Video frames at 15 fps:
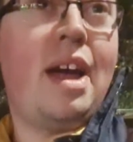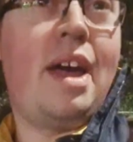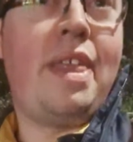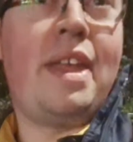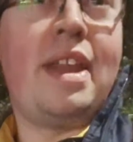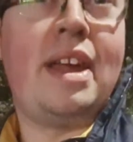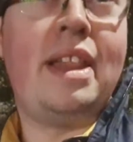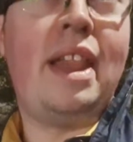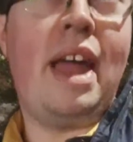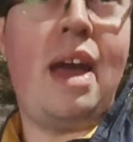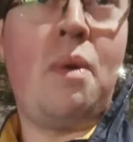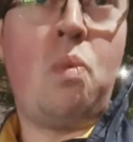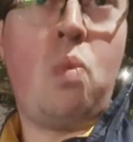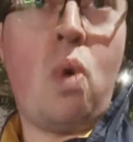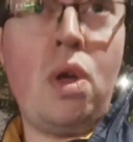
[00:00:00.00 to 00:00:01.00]
And then I
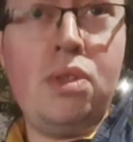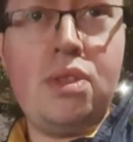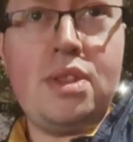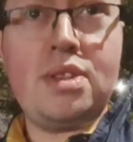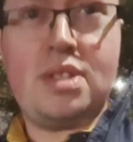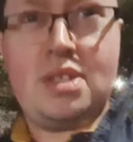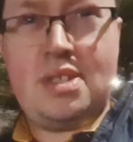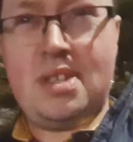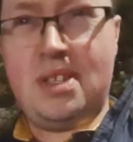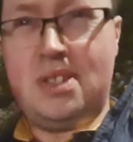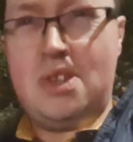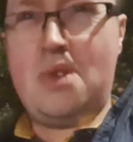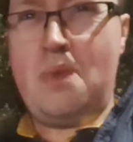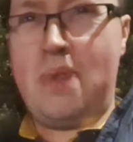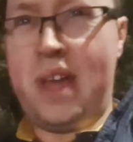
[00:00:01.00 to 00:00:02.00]
want to
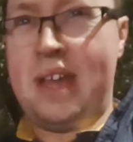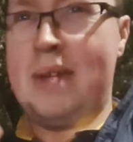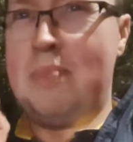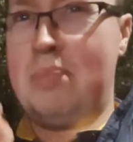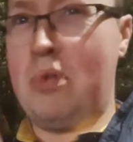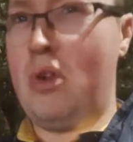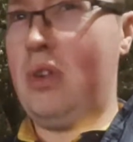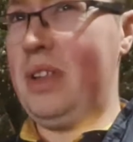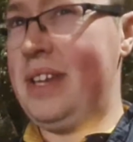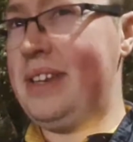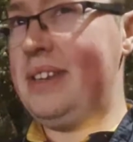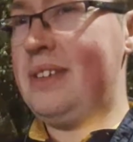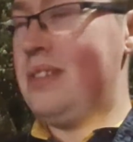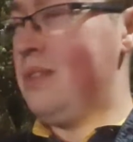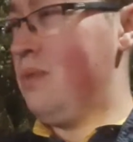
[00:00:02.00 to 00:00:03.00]
do that at
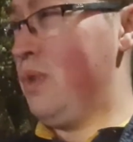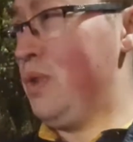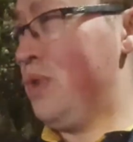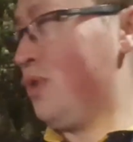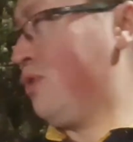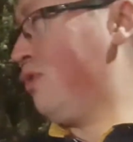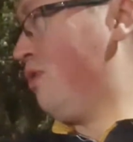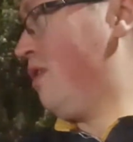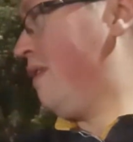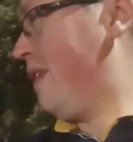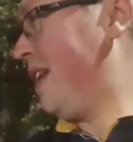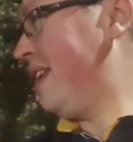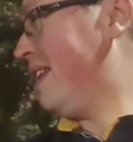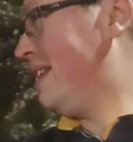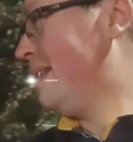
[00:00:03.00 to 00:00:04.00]
bowling with the crew
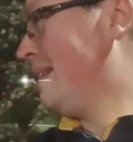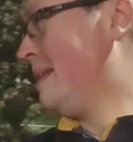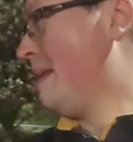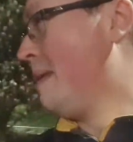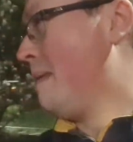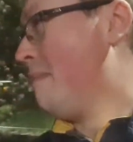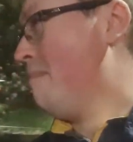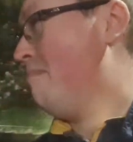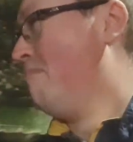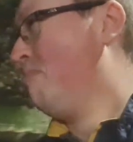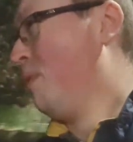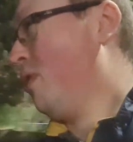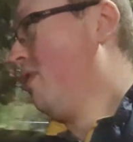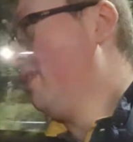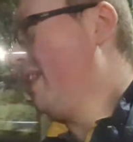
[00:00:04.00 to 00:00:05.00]
event,
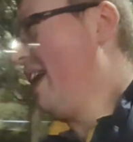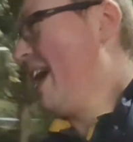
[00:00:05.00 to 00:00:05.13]
but